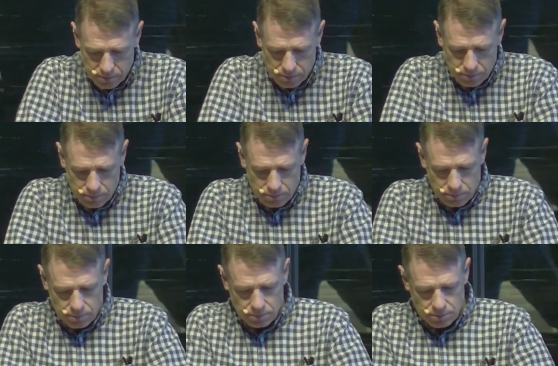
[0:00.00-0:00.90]

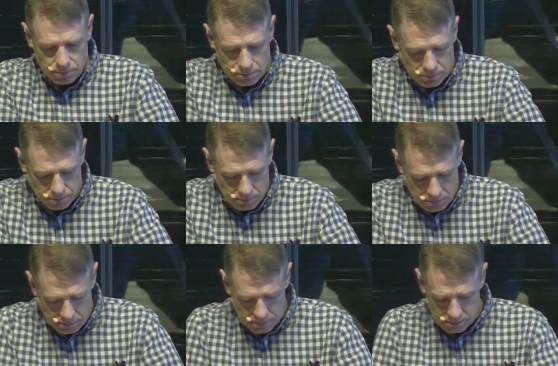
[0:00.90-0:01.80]

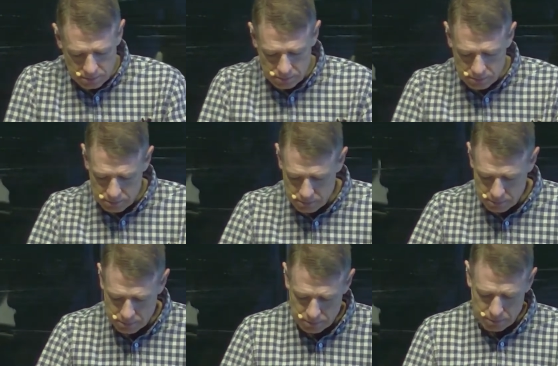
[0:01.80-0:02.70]

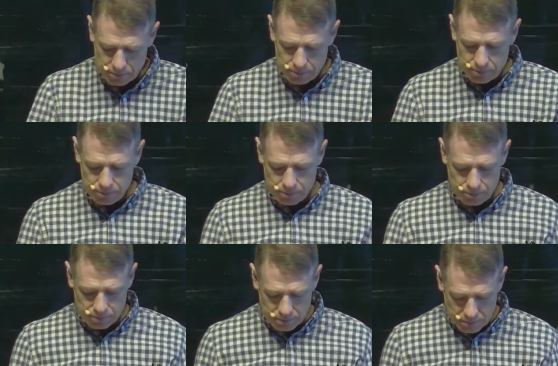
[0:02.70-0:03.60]

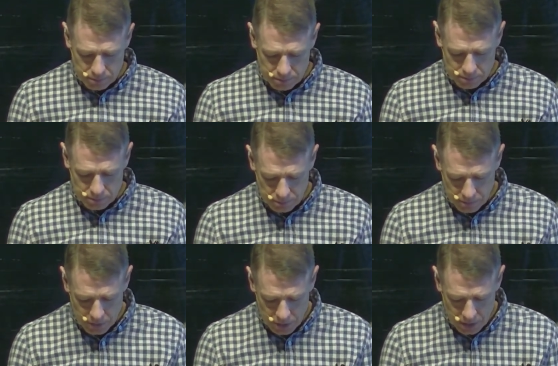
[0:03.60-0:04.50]

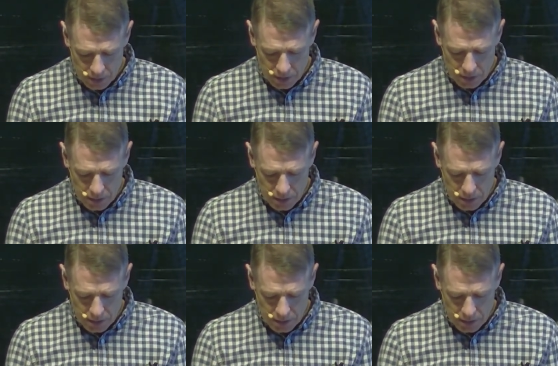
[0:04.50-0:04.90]
No one is speaking in this clip.